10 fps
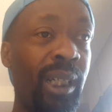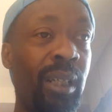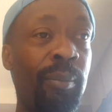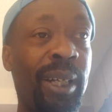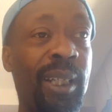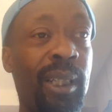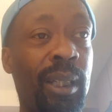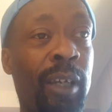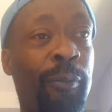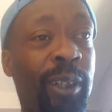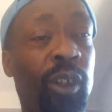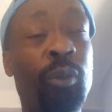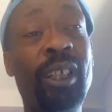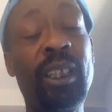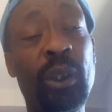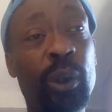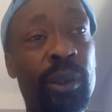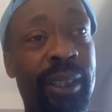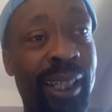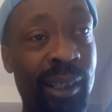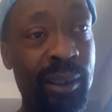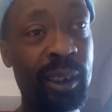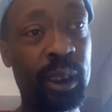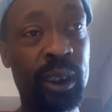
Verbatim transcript: It might have been completely torn down.